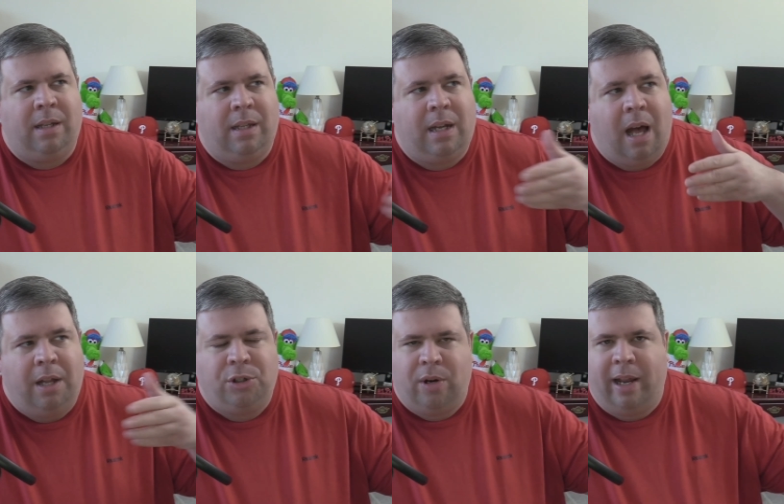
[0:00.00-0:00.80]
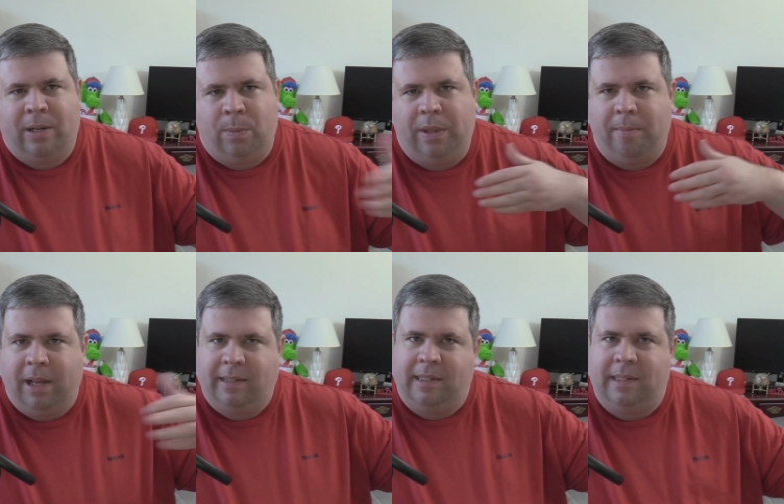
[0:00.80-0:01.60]
contract with my
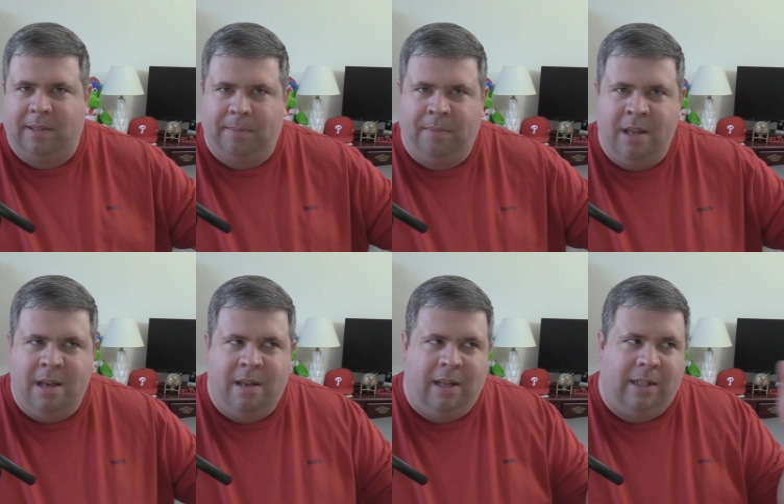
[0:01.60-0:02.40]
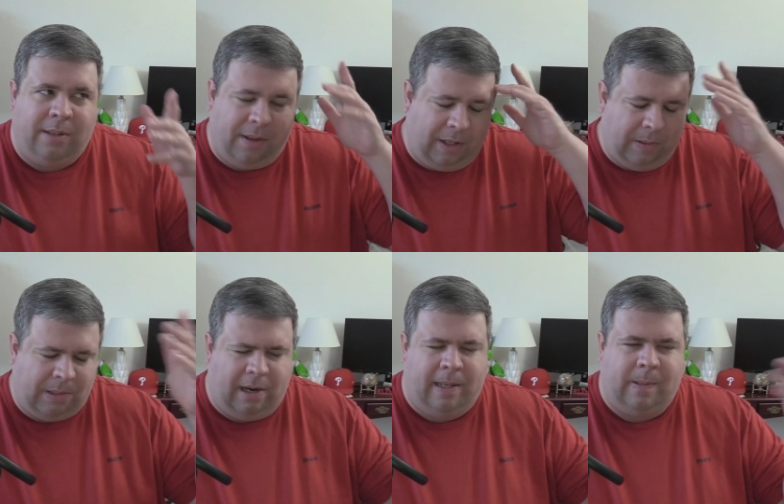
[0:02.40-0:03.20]
system. And so the
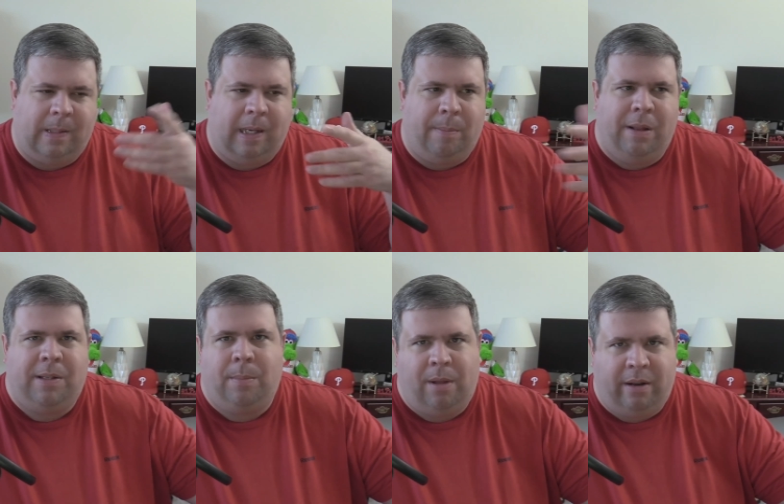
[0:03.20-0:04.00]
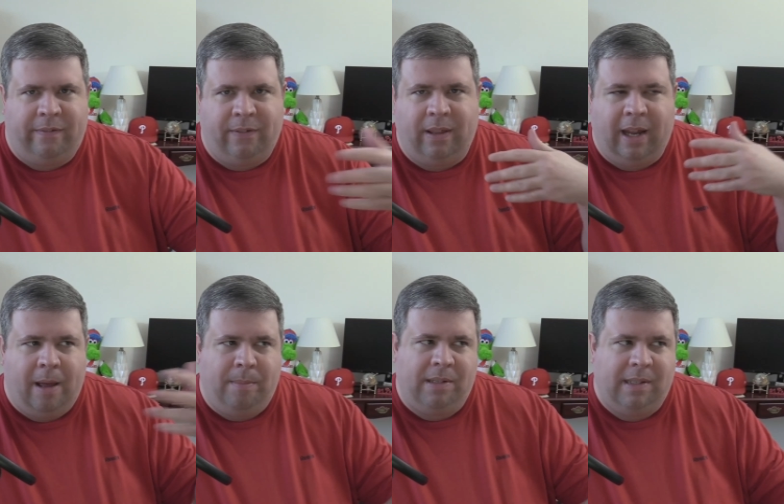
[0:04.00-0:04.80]
user has this like mental model for like how
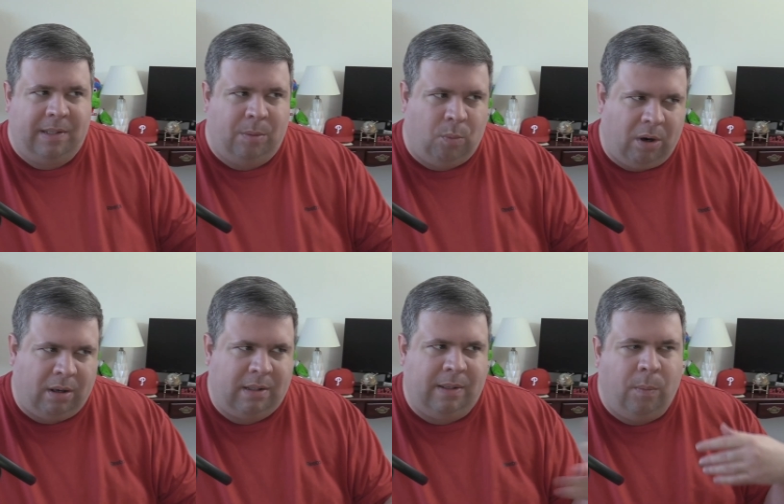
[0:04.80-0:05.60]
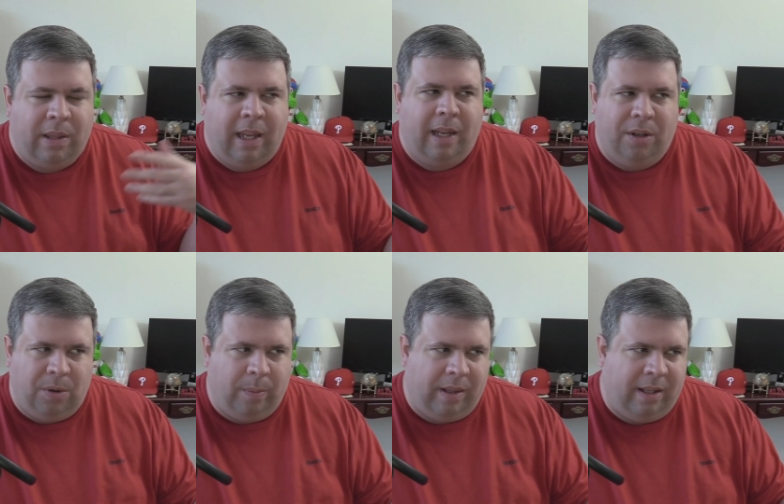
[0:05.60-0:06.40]
my system works and what they can
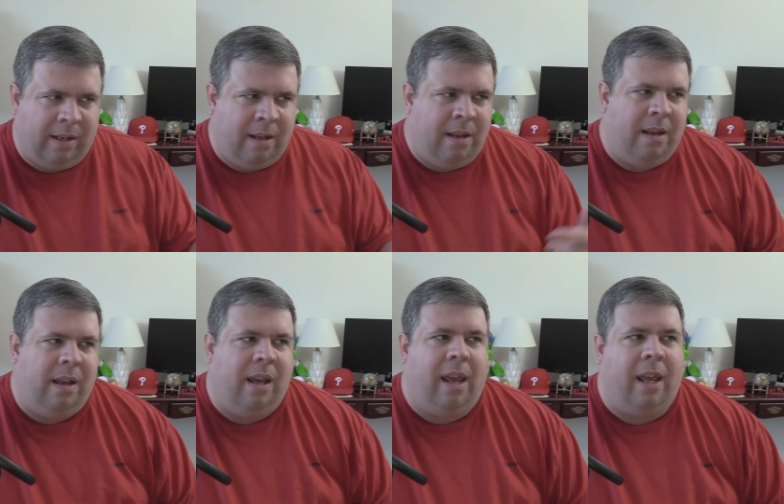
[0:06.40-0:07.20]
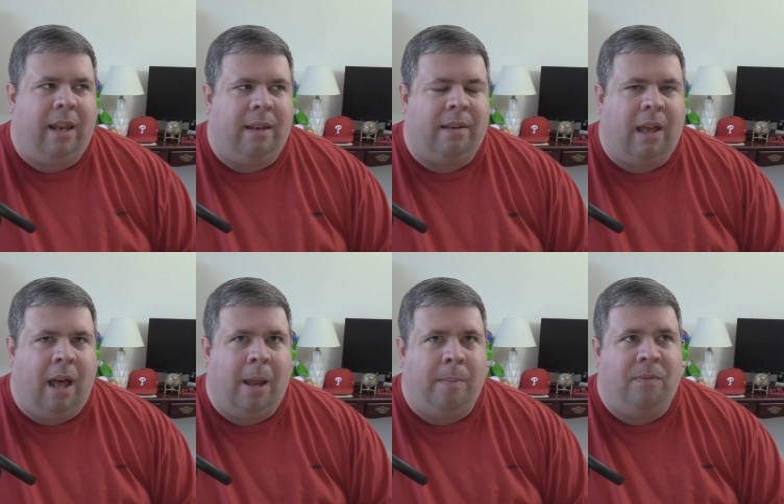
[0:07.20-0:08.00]
do with it. And
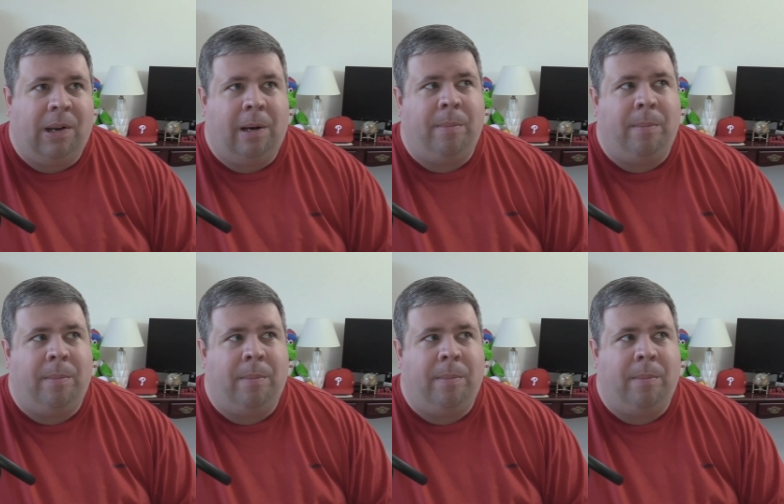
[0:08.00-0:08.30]
I'm very